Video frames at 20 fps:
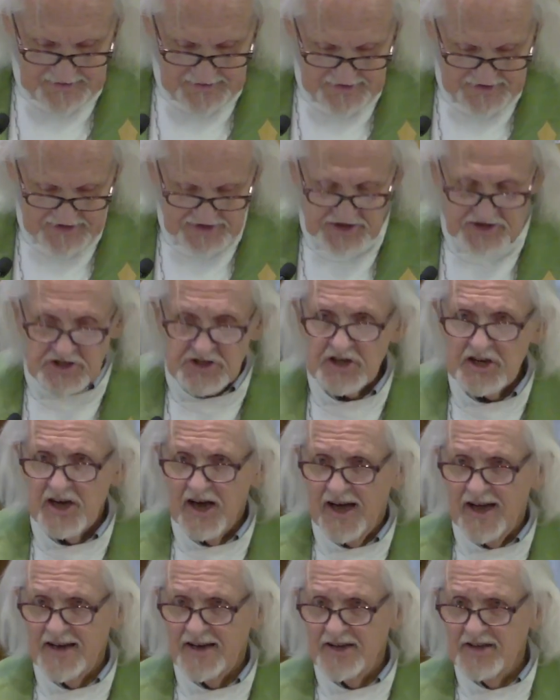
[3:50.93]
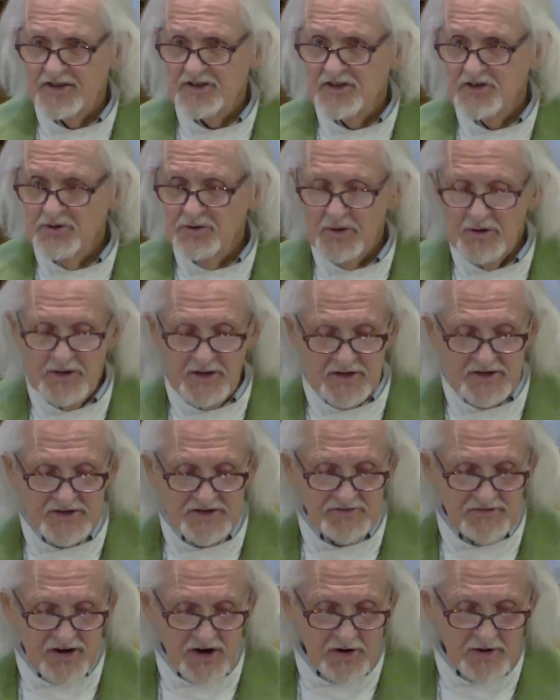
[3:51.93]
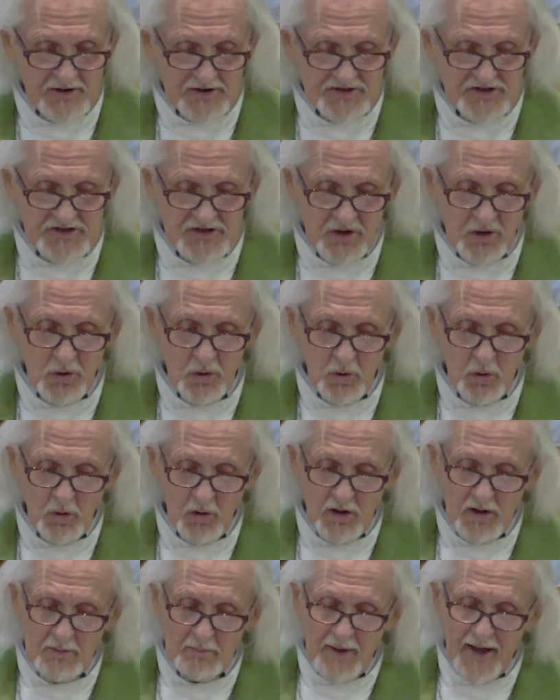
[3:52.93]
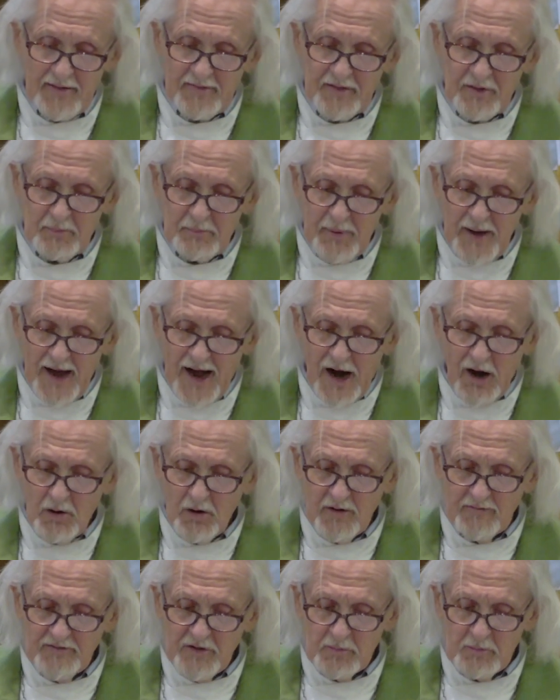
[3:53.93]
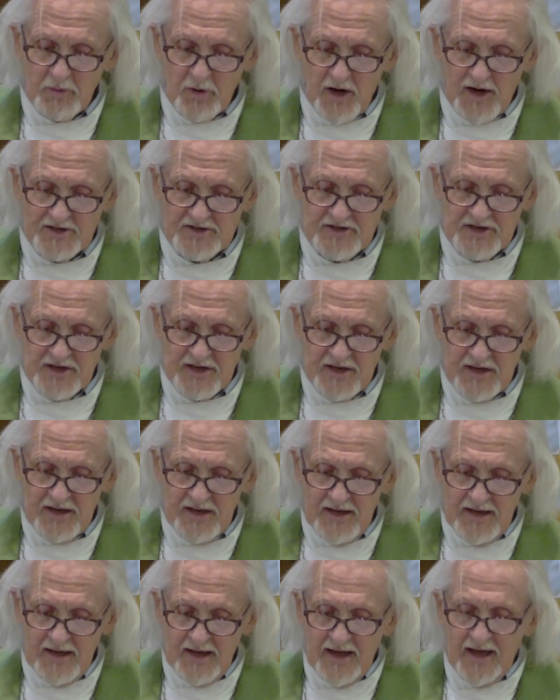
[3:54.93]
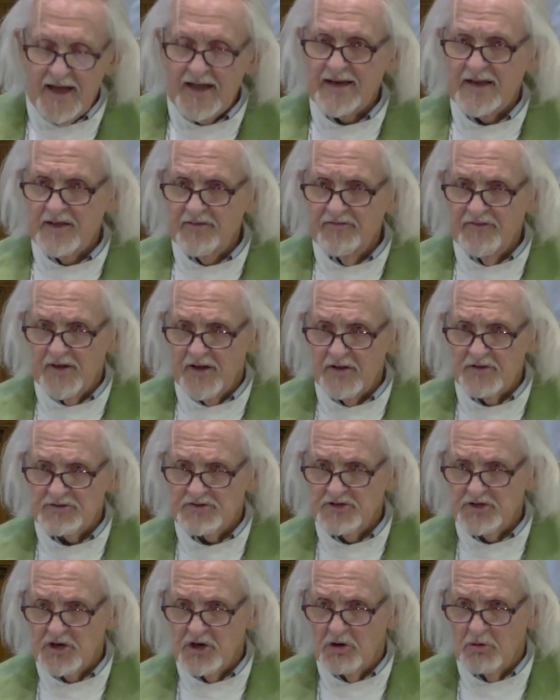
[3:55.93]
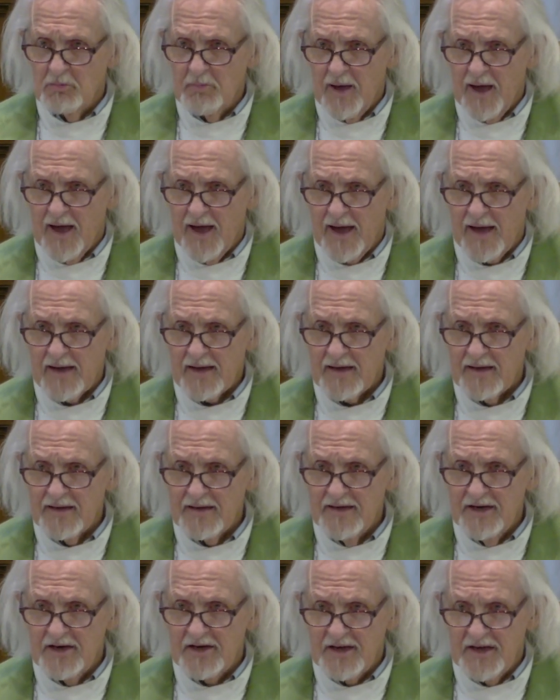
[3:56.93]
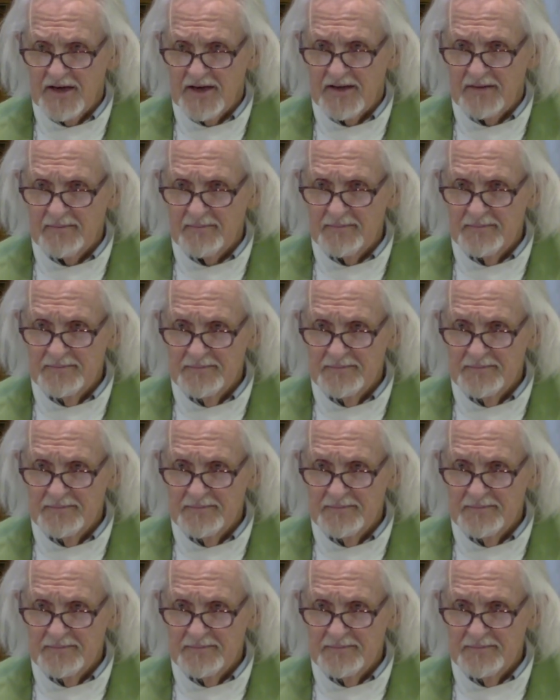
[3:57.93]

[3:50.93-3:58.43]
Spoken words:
she got into his very soul about the power of the project, and he felt to go back again.